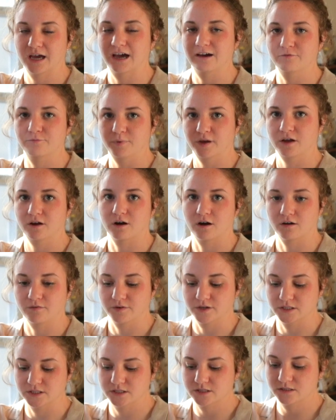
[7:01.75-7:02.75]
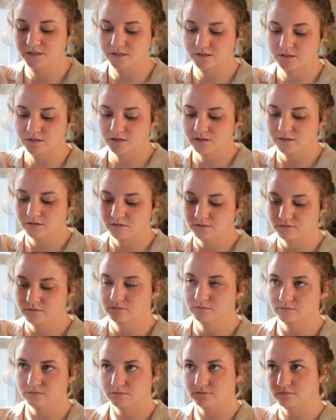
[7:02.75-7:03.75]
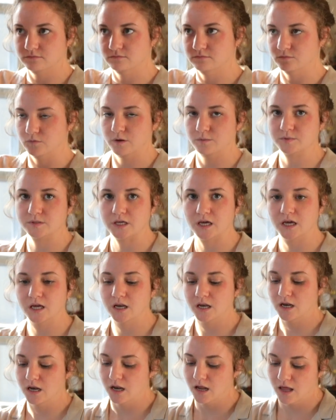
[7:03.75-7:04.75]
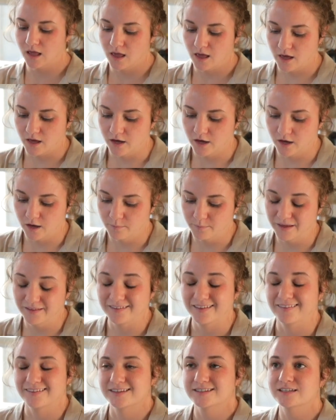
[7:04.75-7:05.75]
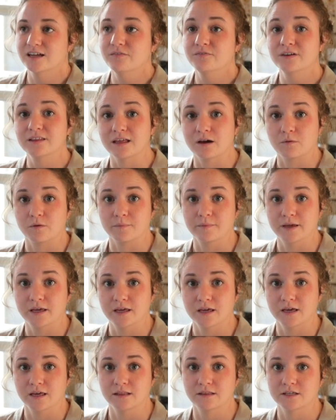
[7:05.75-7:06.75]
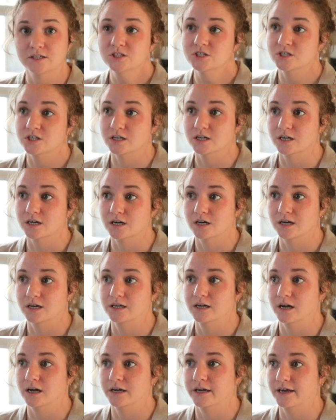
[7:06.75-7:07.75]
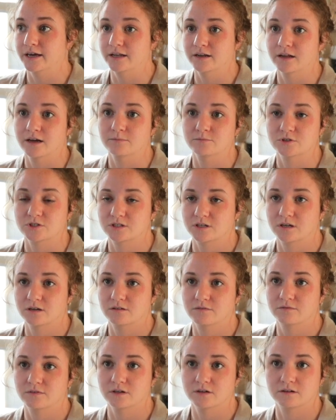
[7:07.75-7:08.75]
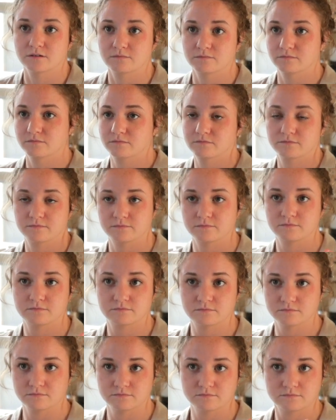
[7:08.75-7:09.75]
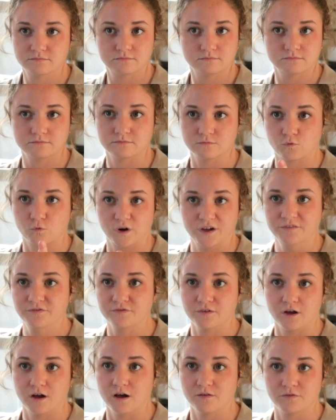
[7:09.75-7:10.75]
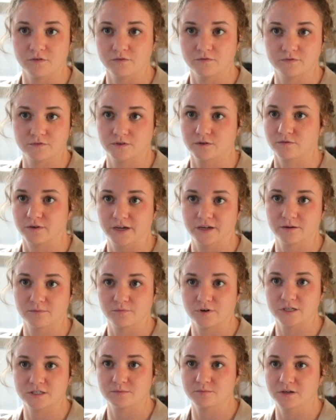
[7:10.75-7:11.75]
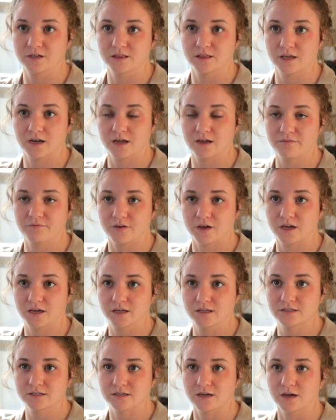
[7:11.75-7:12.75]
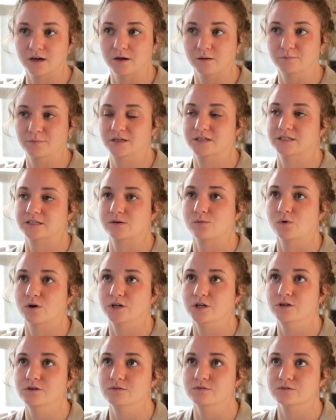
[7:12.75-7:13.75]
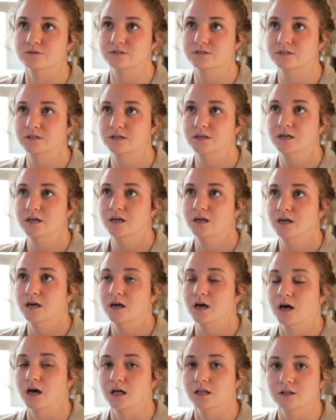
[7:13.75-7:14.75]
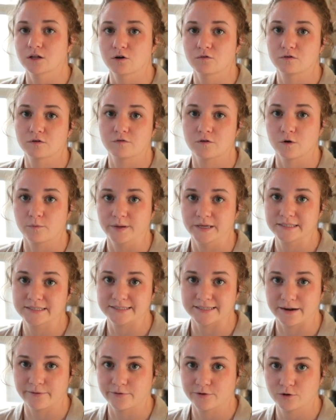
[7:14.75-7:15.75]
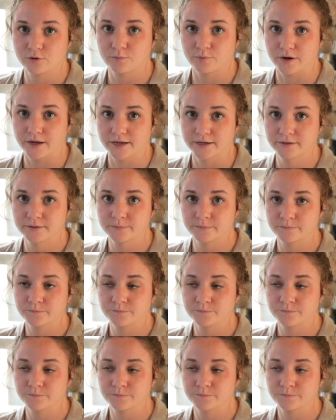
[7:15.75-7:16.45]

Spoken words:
Half Baked Harvest's website. And then the stuffing that we're making this year, again, I'm just kind of gonna riff off of a random recipe that I find because I want to use a loaf of homemade sourdough bread,